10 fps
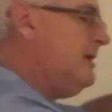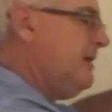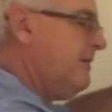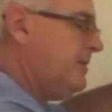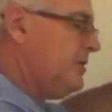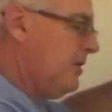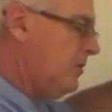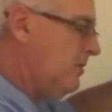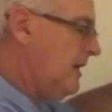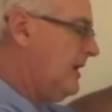F
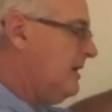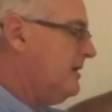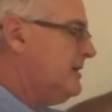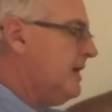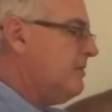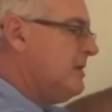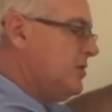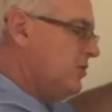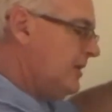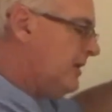shown and a segment
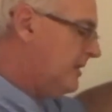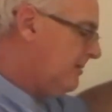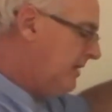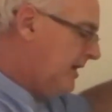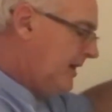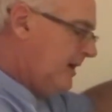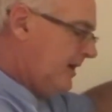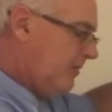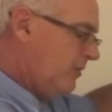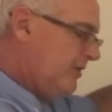joining them,
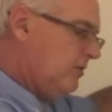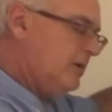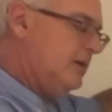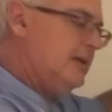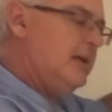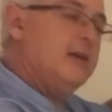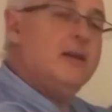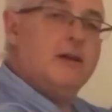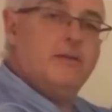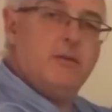and we're told E and
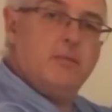F are